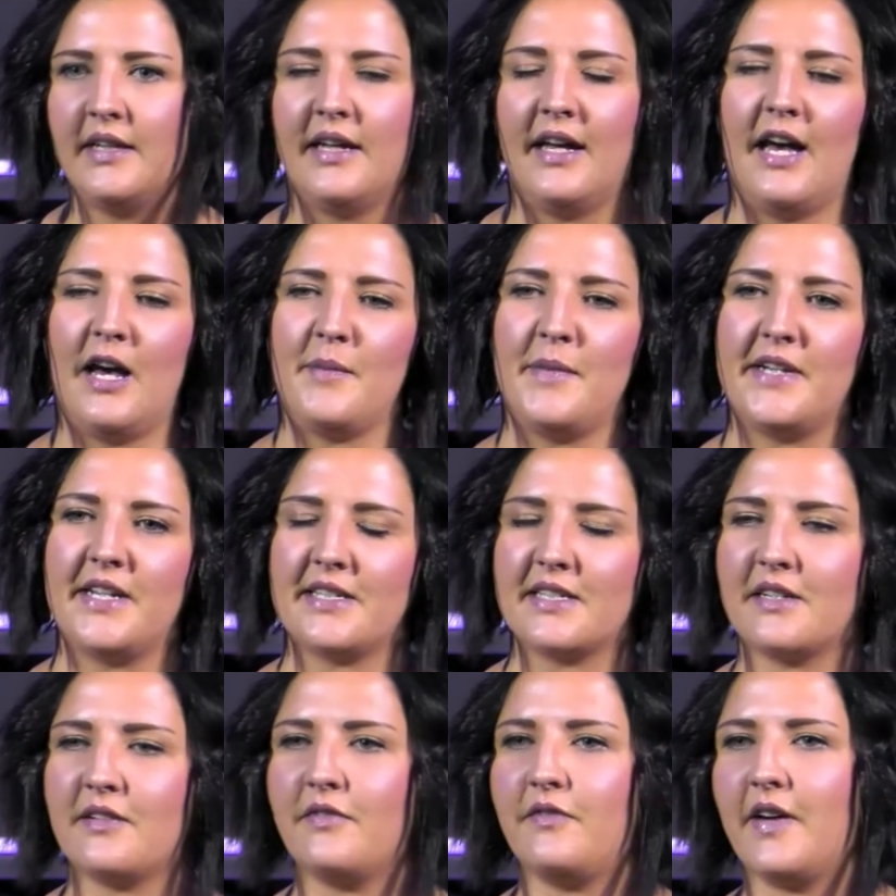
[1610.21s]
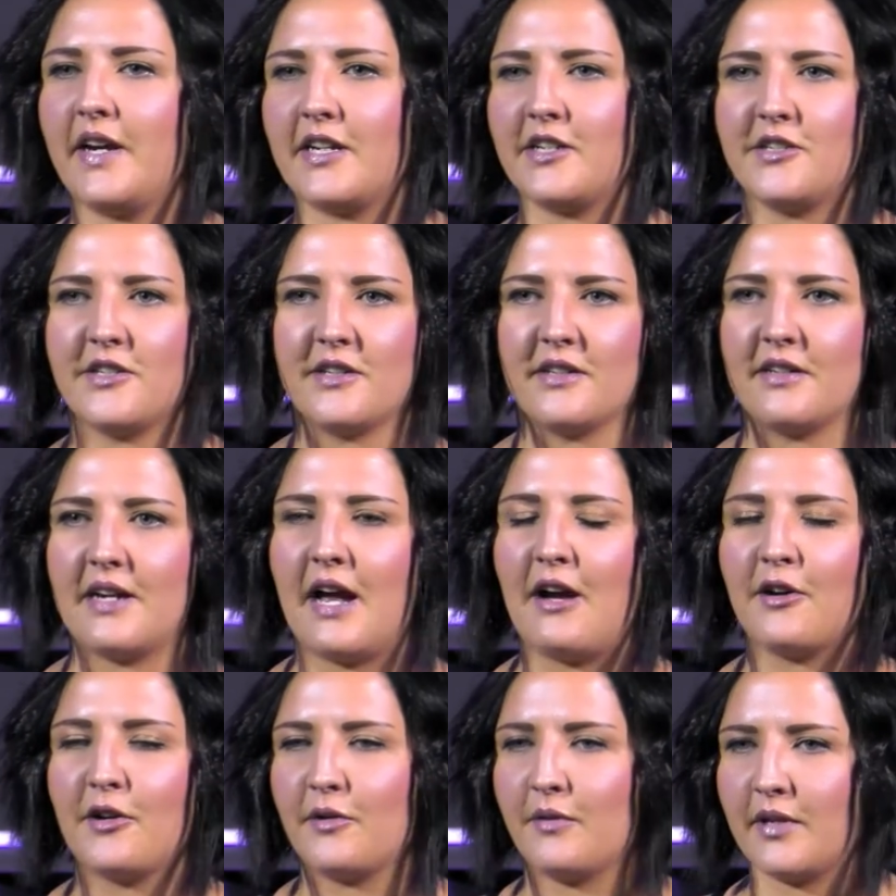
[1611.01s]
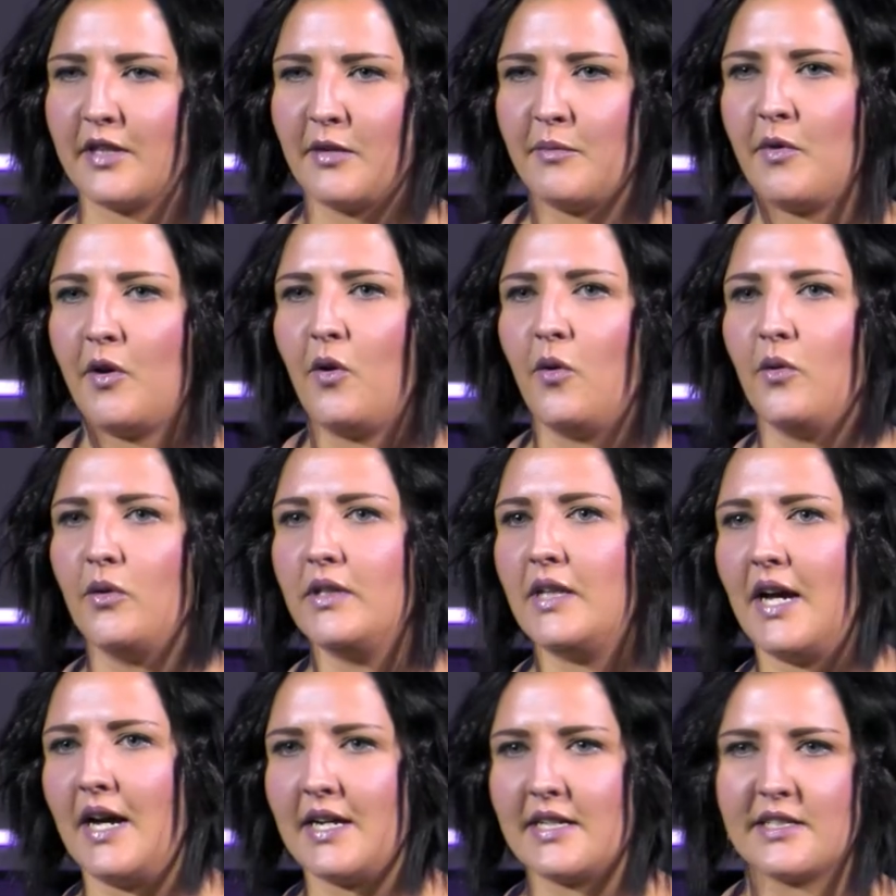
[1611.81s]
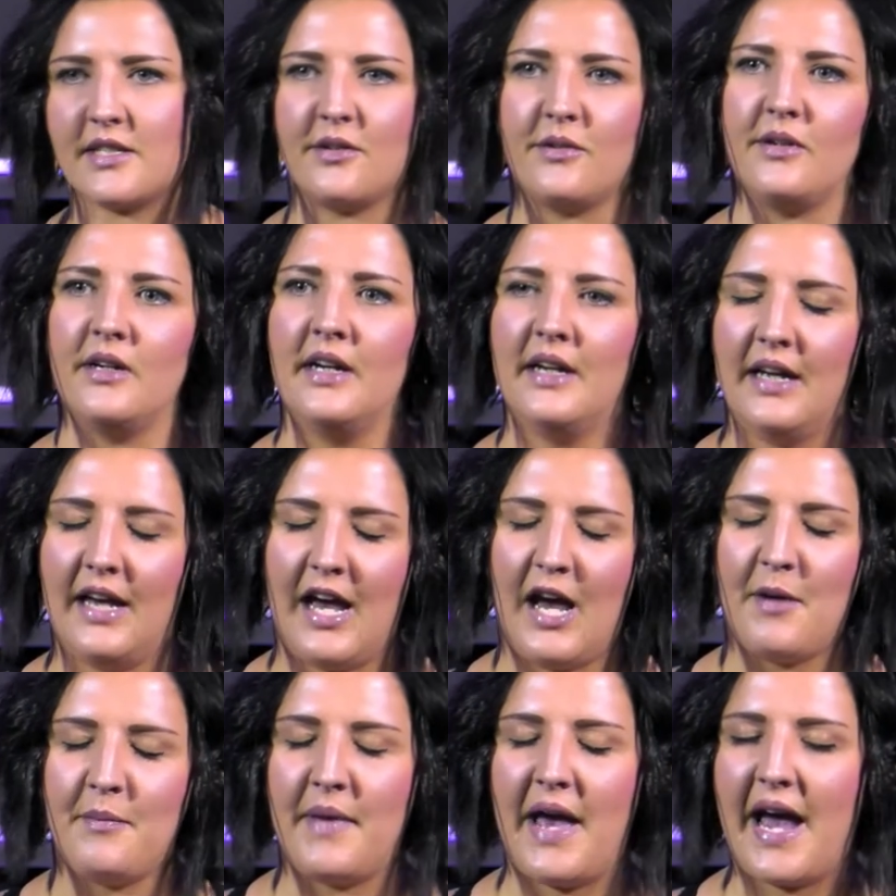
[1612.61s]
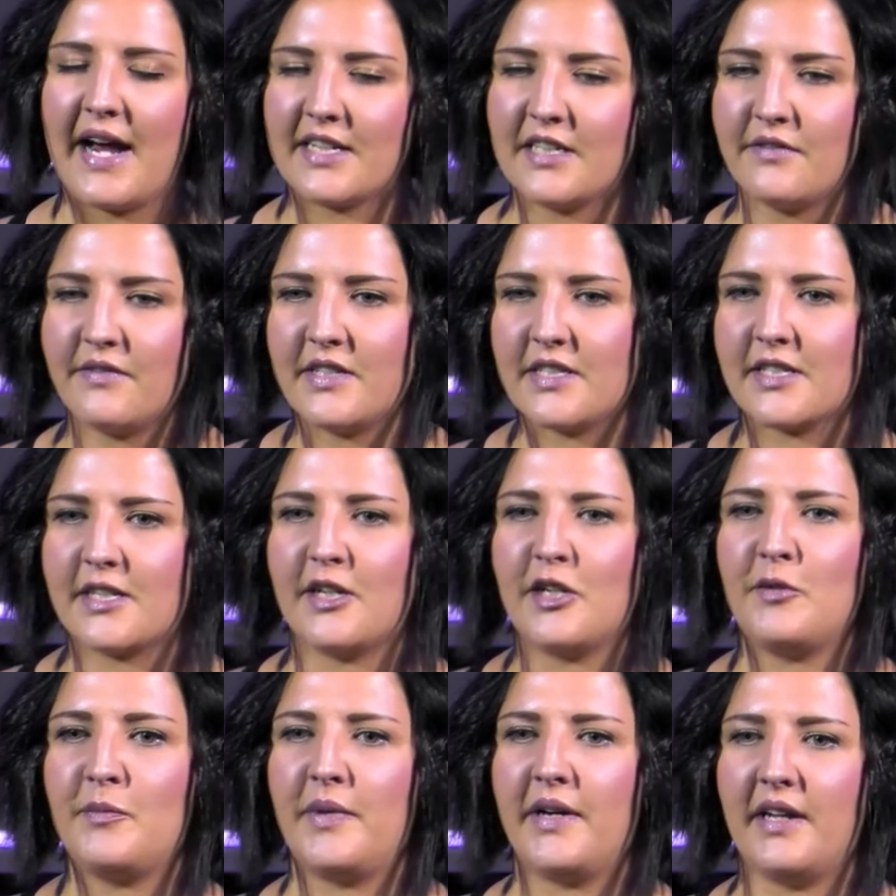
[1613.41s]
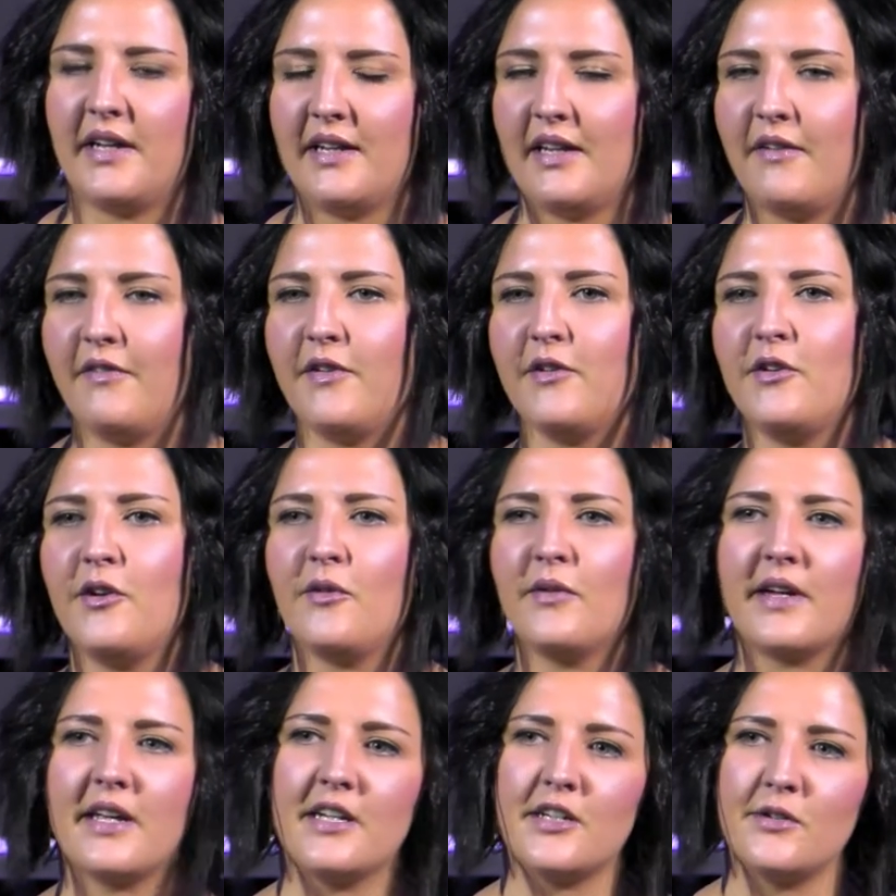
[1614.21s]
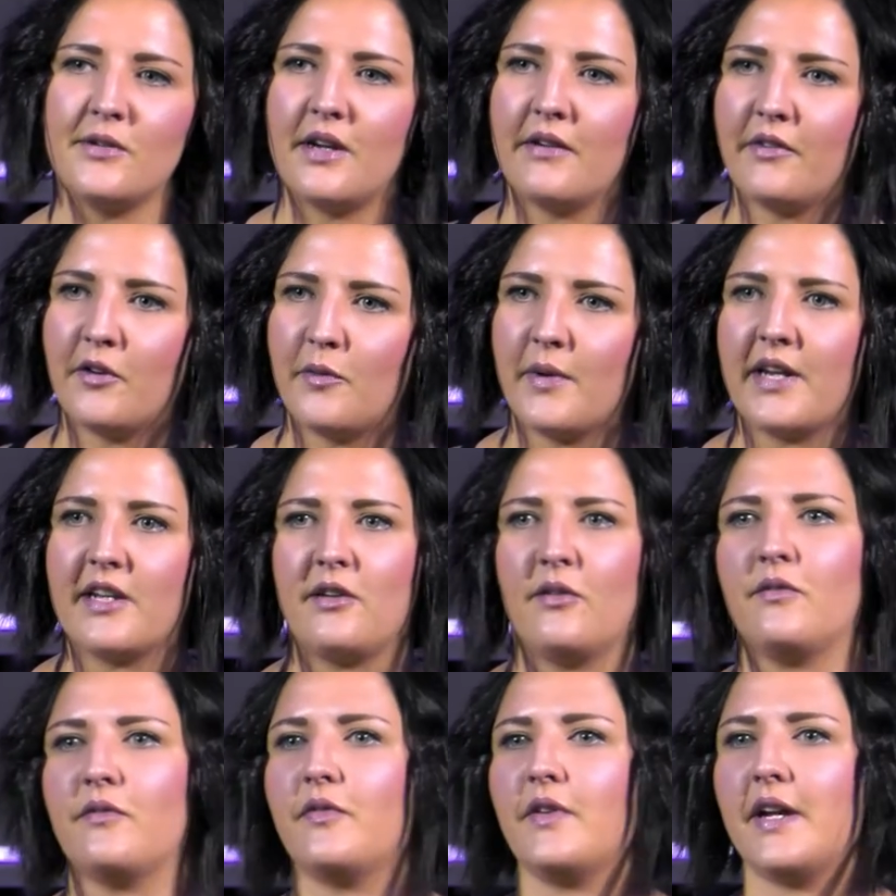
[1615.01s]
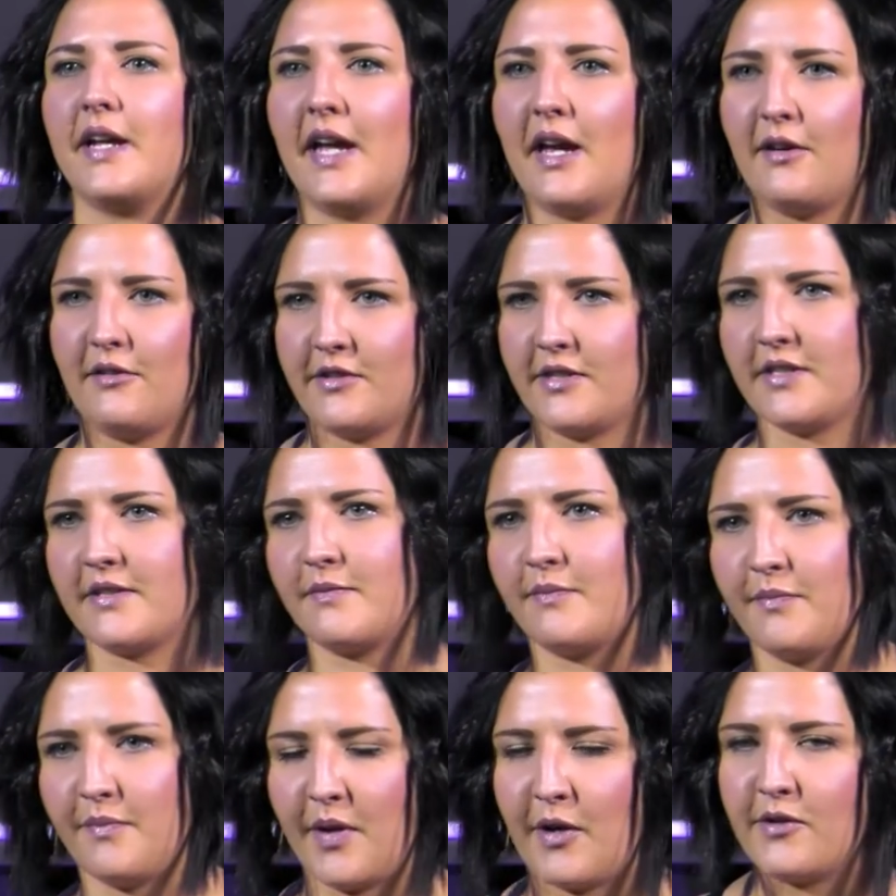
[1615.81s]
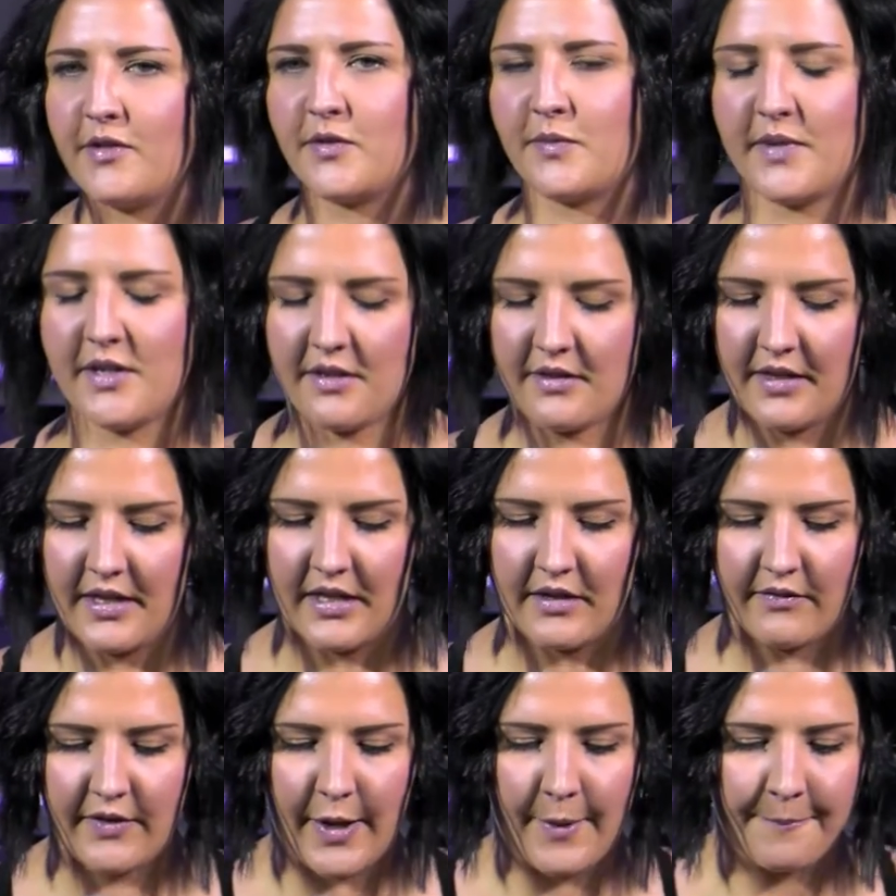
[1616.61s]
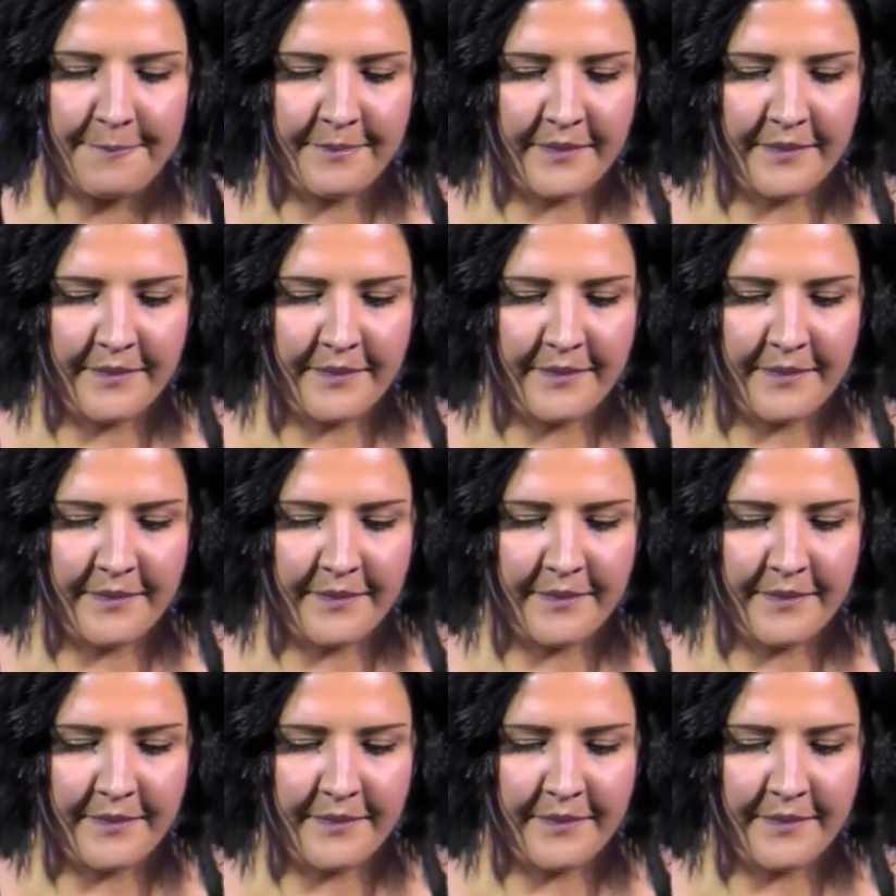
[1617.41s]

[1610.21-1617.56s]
It doesn't affect your algorithm a whole lot. So active is good, but if you don't get to it every week, don't freak out. Just post when you think of it.